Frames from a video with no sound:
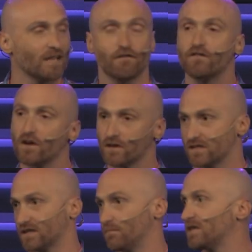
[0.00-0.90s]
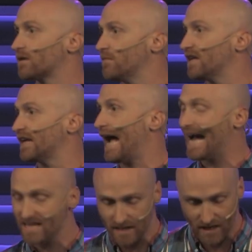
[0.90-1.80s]
fearlessly be committed
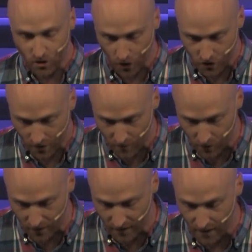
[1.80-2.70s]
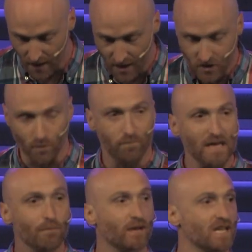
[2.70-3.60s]
as a church community to
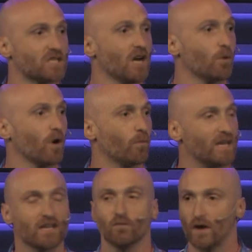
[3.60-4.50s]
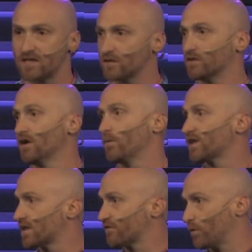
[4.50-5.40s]
be a place where we can wrestle
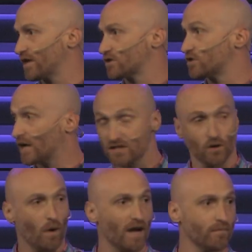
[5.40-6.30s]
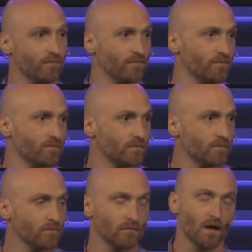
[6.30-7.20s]
with tough questions. Do you guys know why?
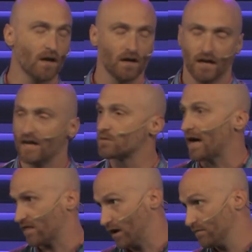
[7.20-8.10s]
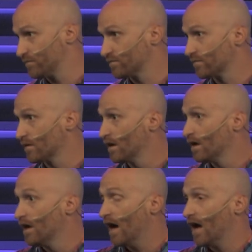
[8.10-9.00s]
Here's my thought.
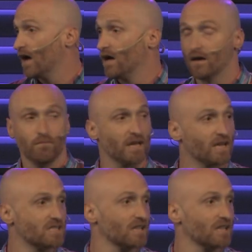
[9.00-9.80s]
Because